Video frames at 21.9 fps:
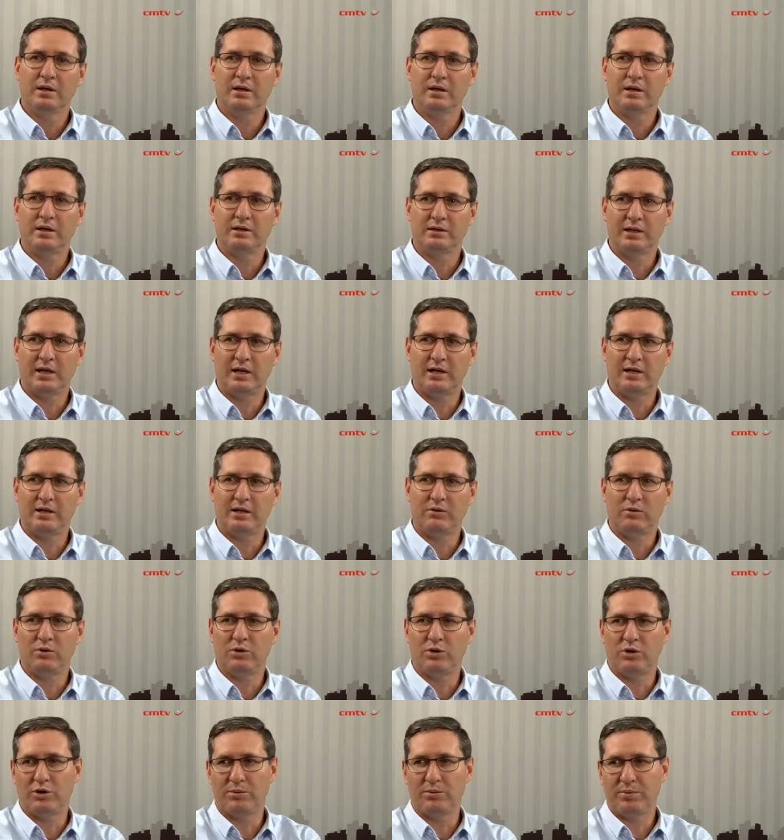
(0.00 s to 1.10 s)
Italian
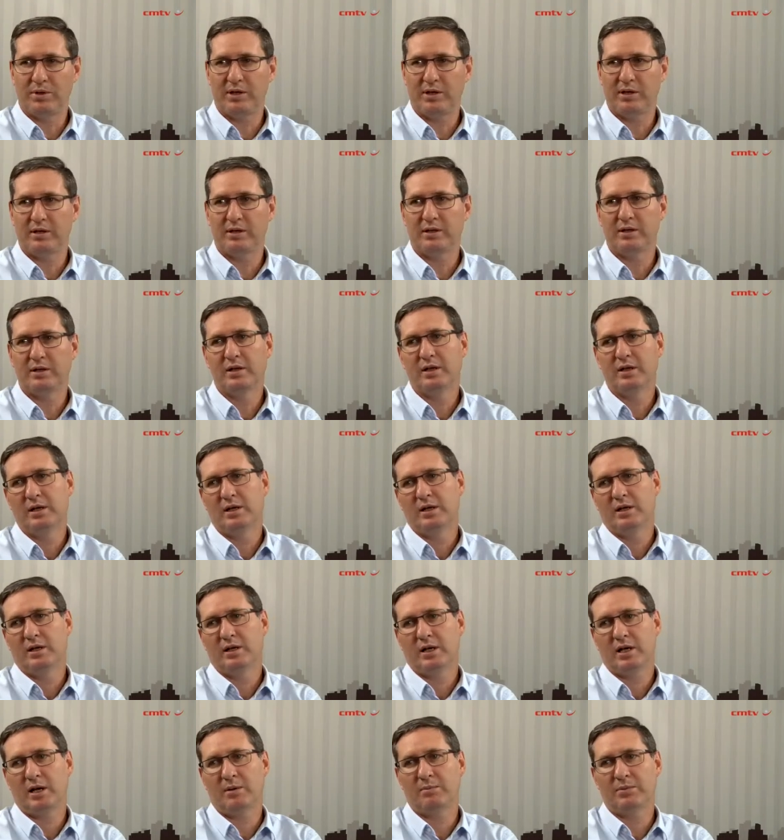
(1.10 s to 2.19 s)
or European
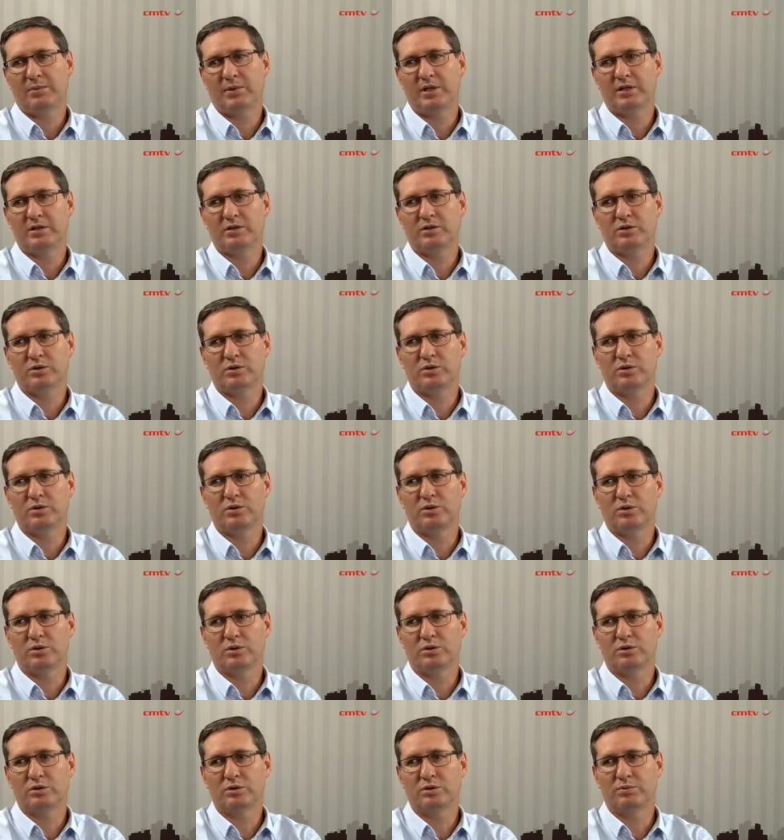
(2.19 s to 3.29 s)
companies
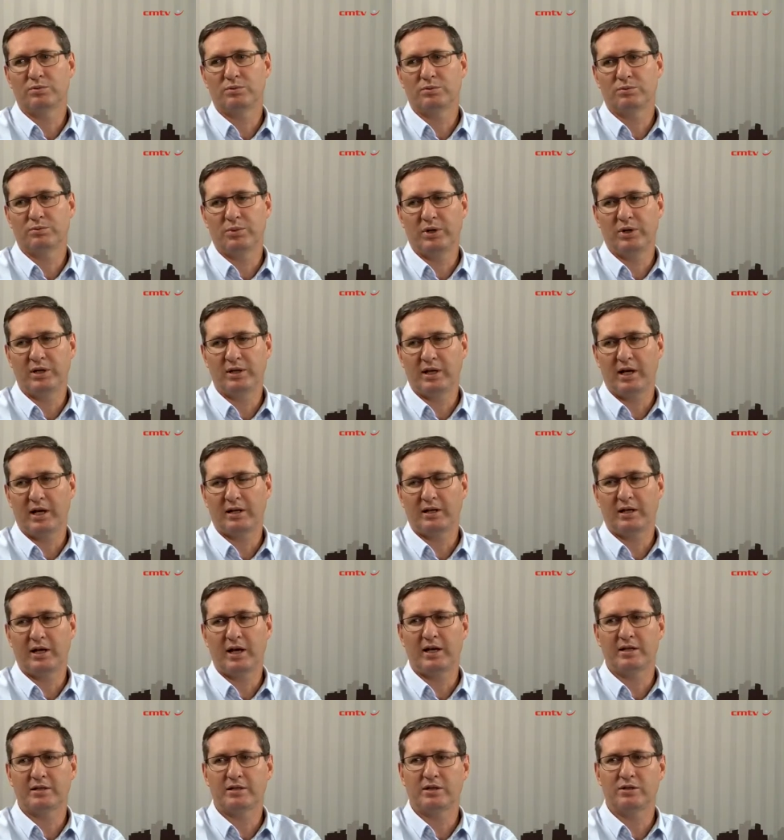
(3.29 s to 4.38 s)
to, to bring that
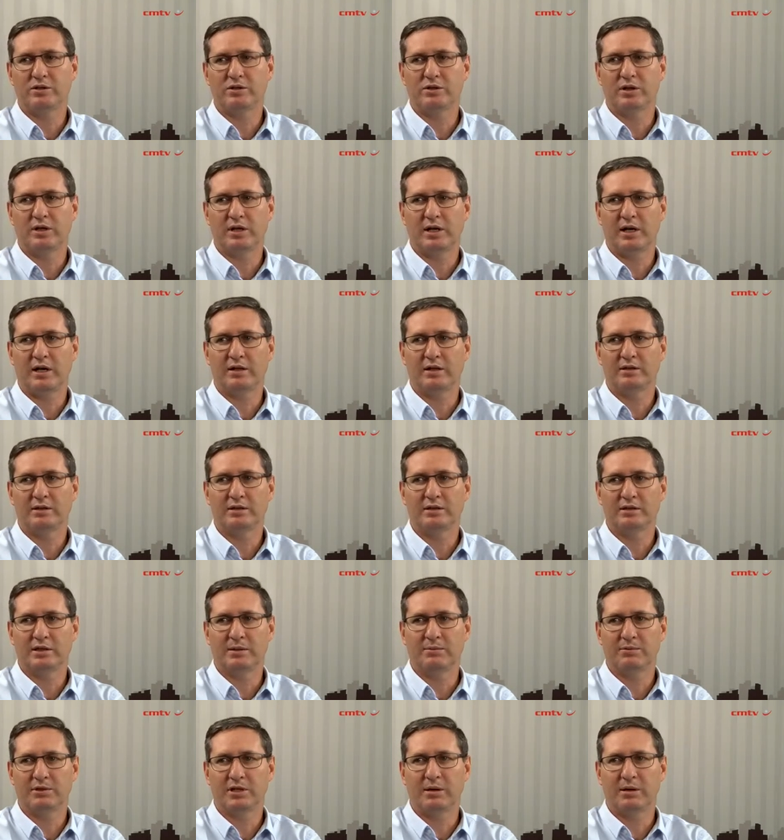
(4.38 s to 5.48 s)
gas into account
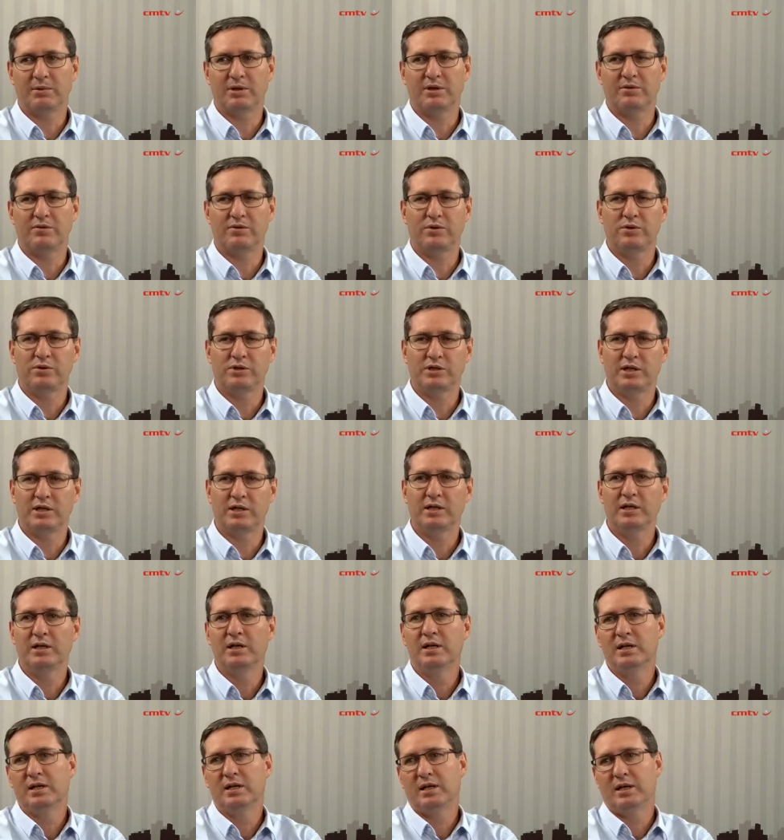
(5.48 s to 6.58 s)
sometime in the future
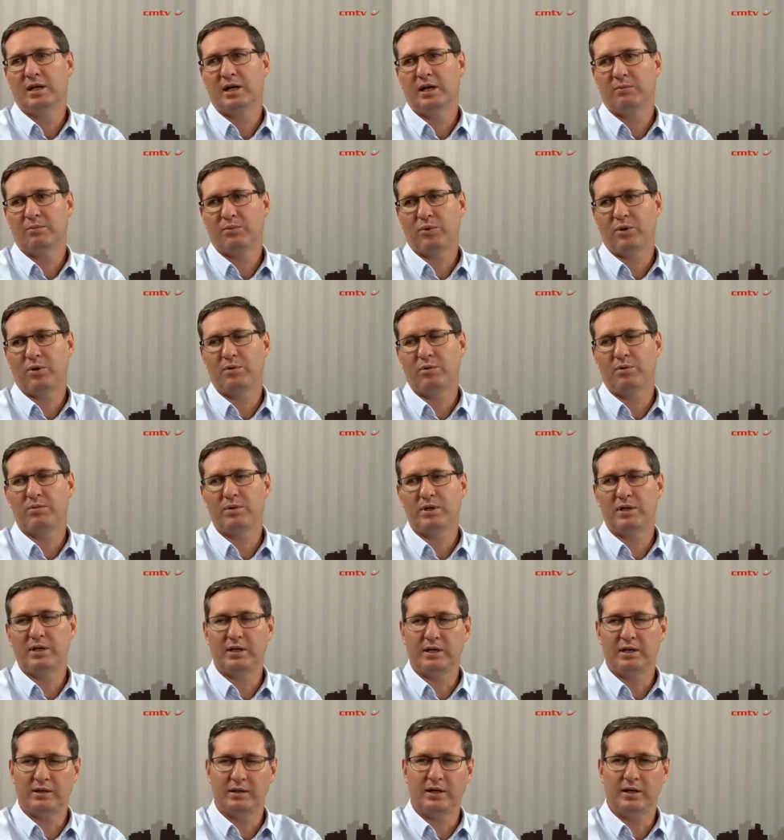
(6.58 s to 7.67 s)
and
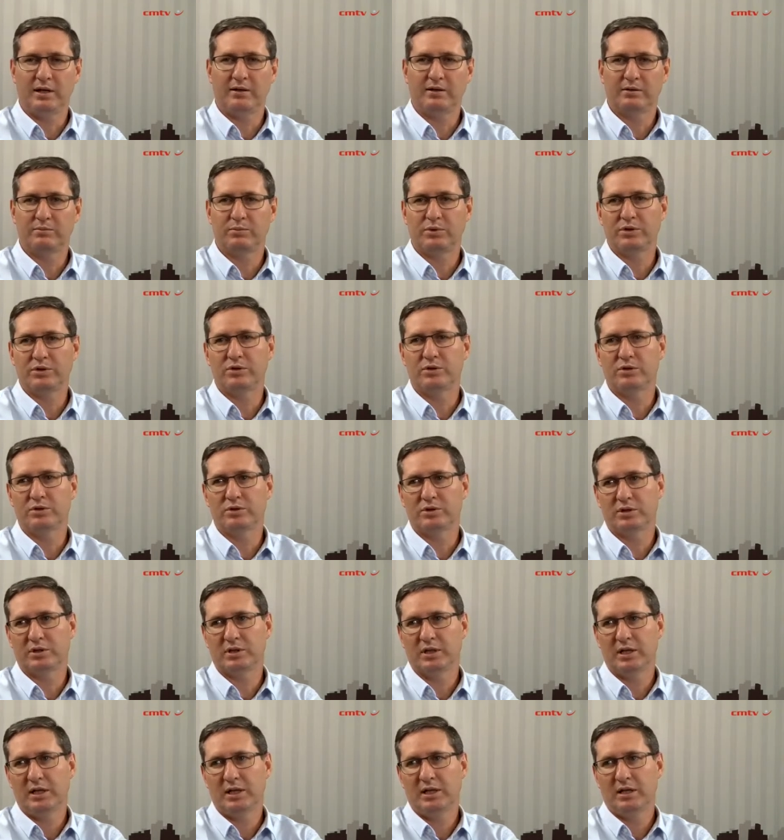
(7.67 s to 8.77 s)
probably uh,
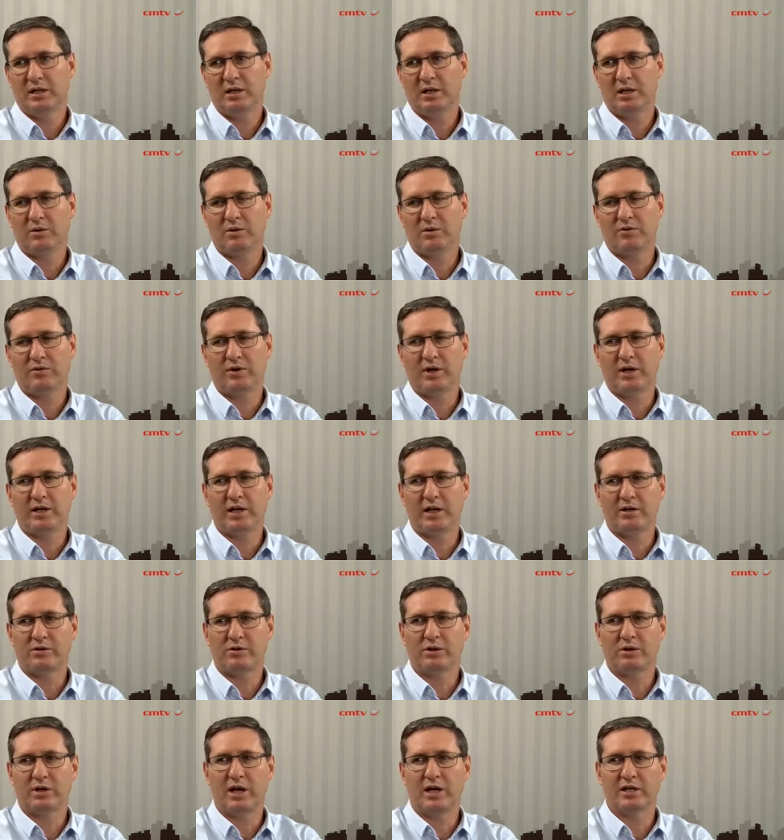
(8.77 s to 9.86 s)
produce liquefied
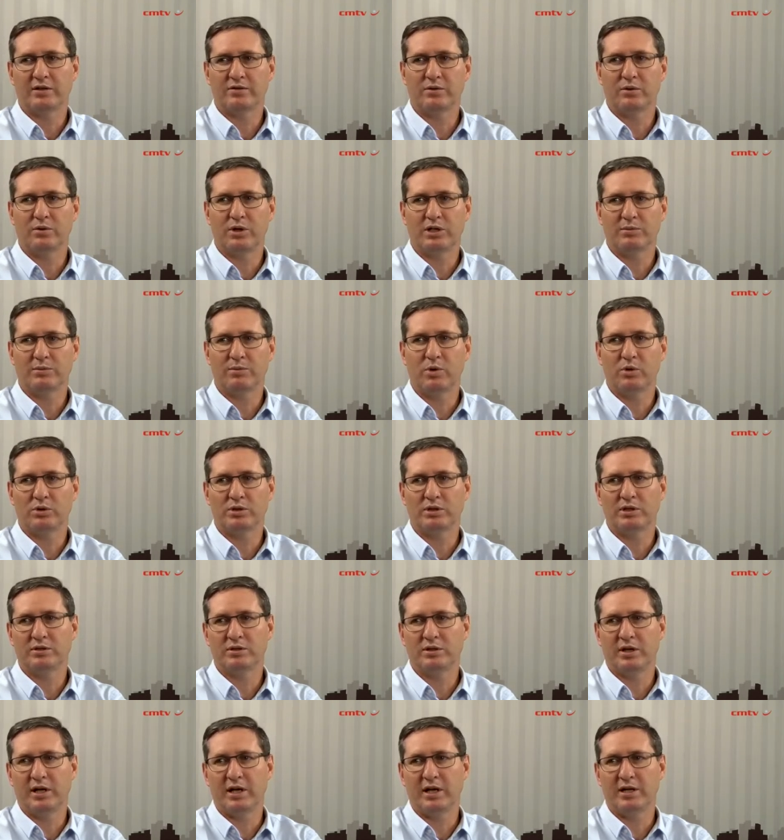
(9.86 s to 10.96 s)
natural gas for export
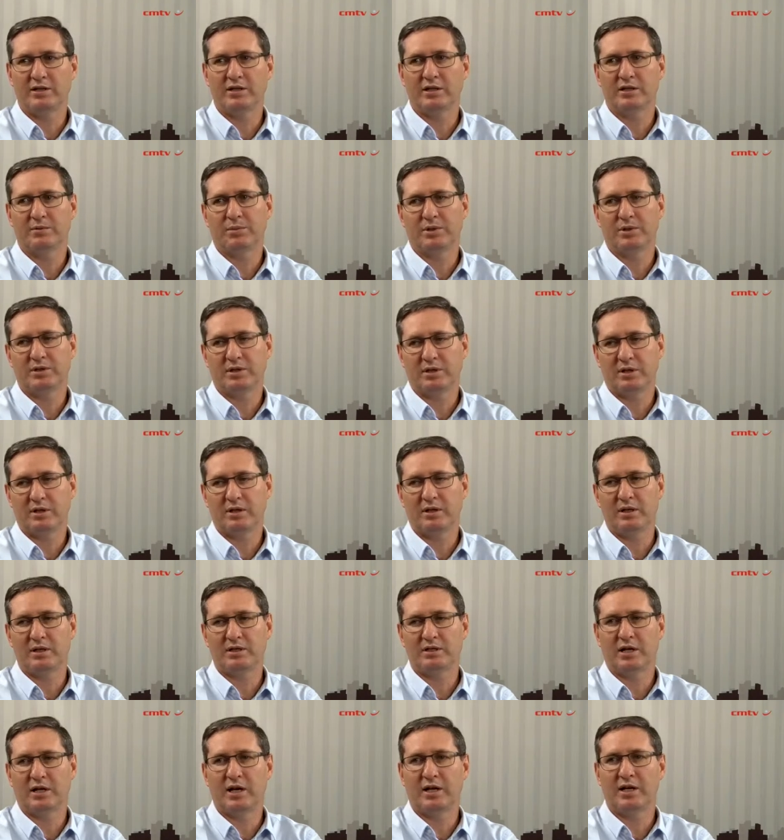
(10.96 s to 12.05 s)
into Asia, particularly
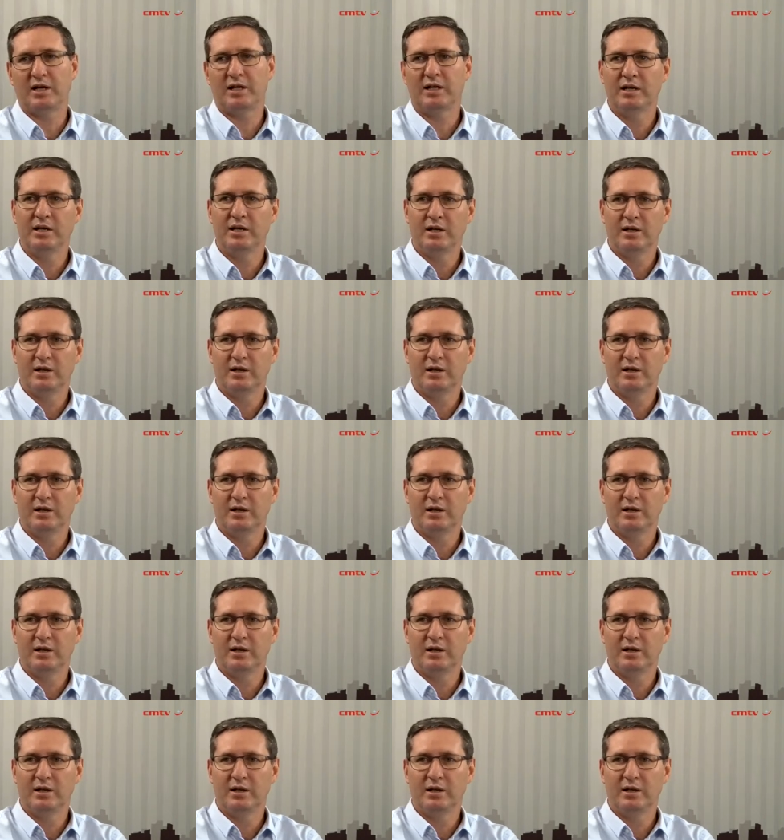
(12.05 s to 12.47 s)
China.